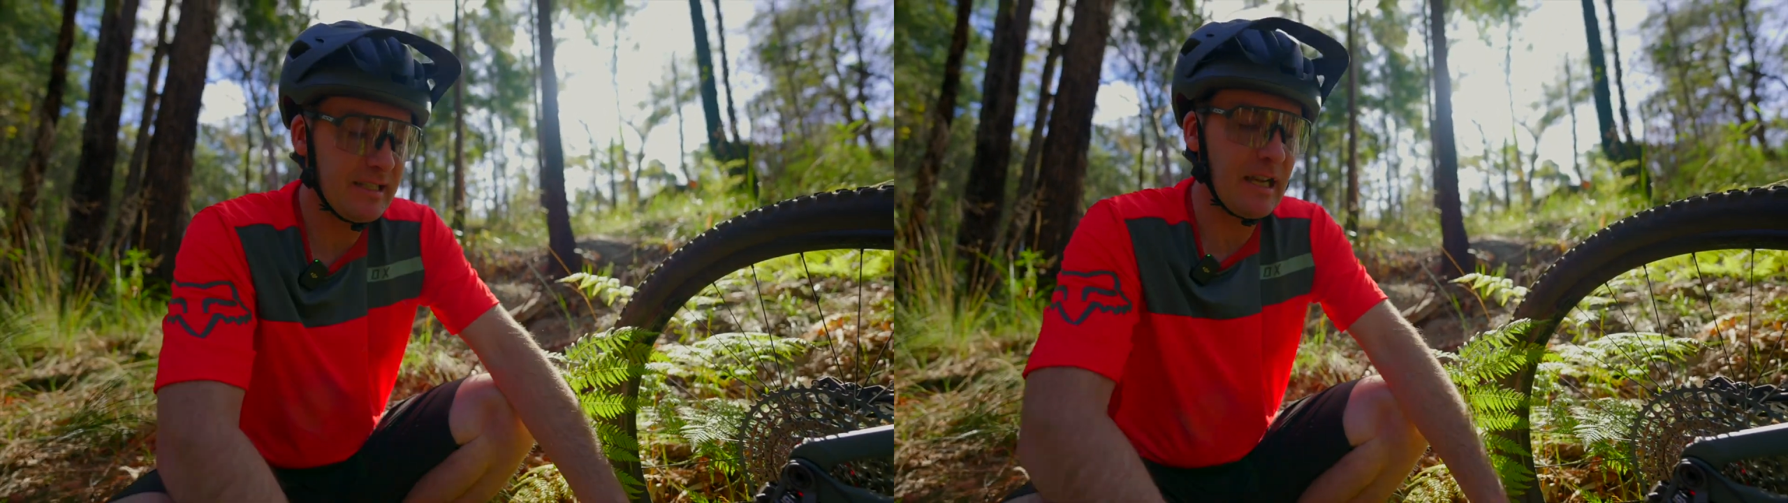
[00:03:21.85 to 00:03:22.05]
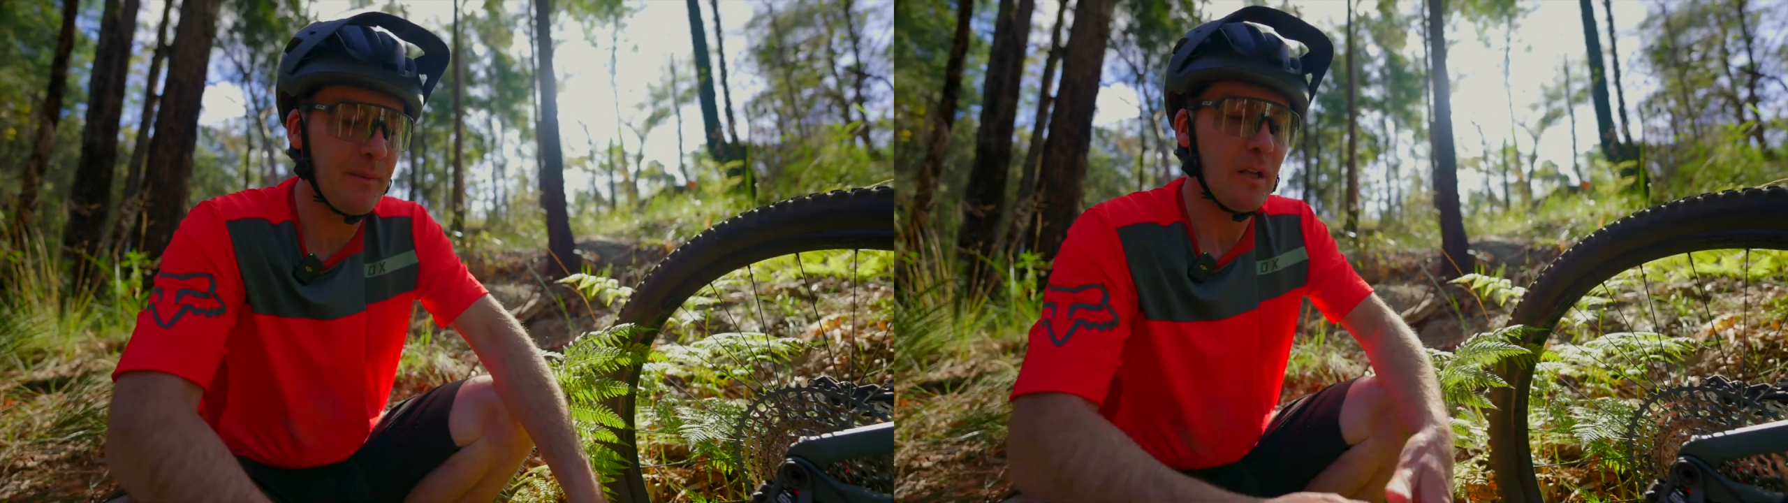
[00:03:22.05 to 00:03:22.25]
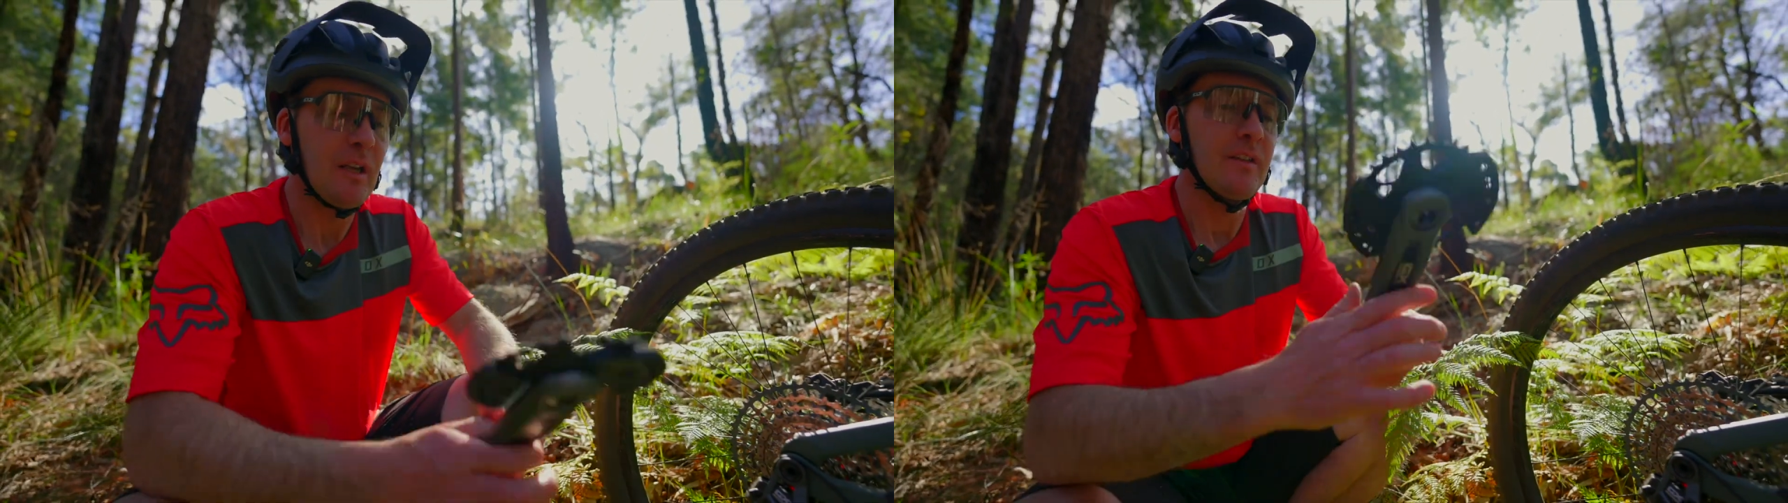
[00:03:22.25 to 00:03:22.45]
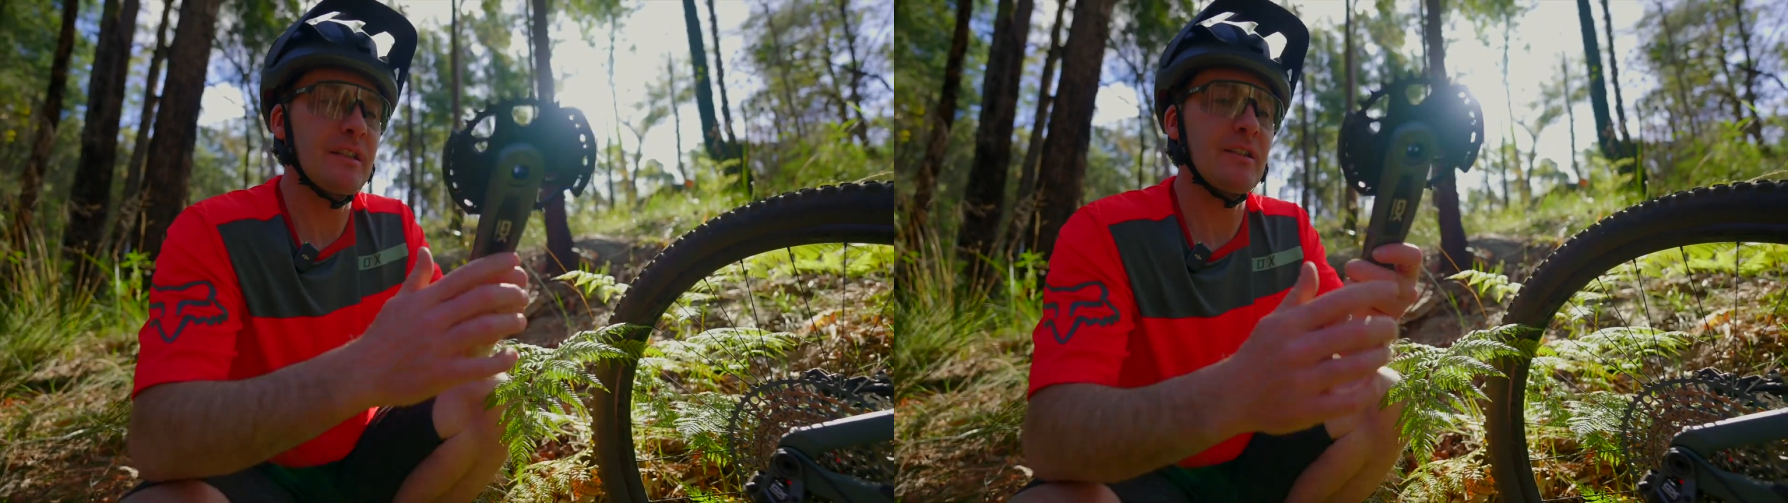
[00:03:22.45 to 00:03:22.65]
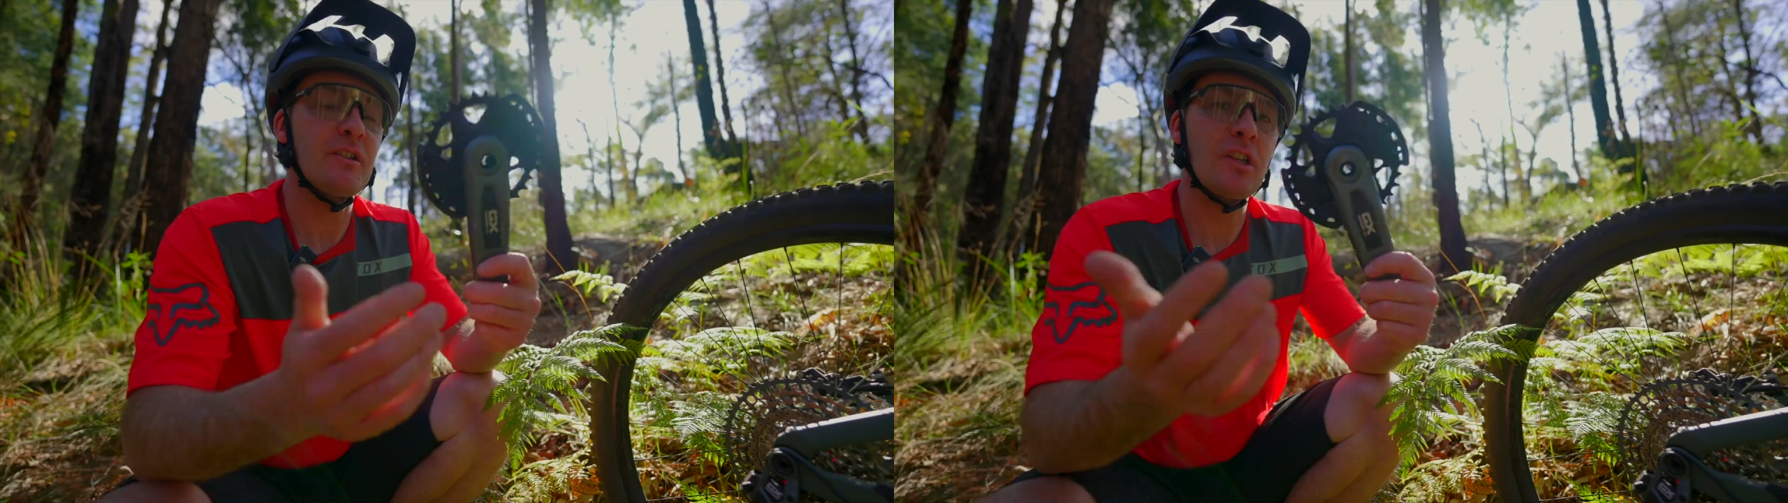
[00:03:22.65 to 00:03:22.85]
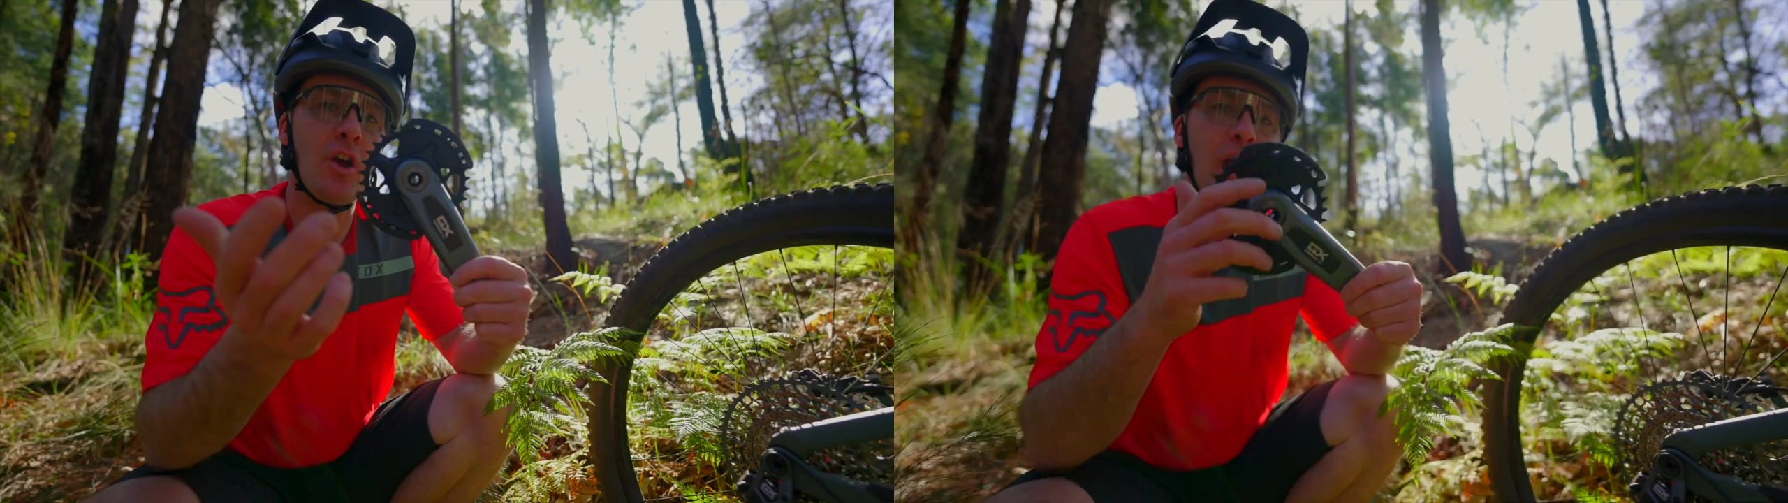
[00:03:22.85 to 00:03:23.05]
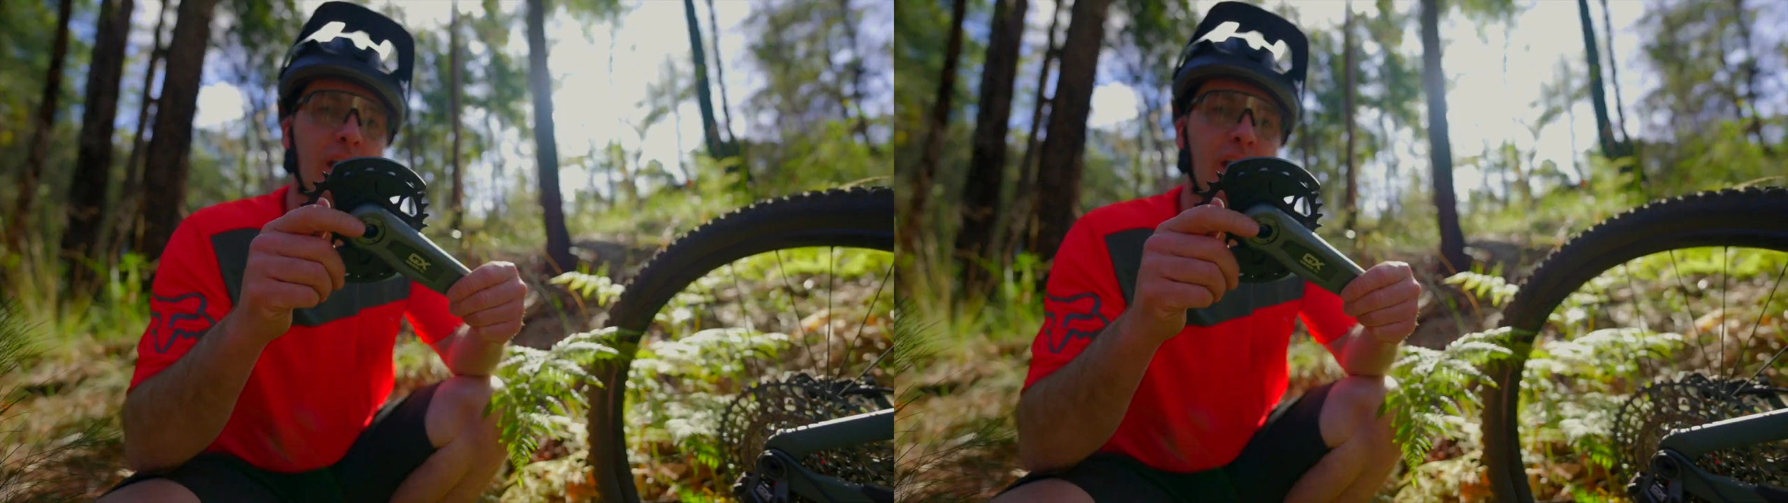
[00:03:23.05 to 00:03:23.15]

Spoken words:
Now, there's also a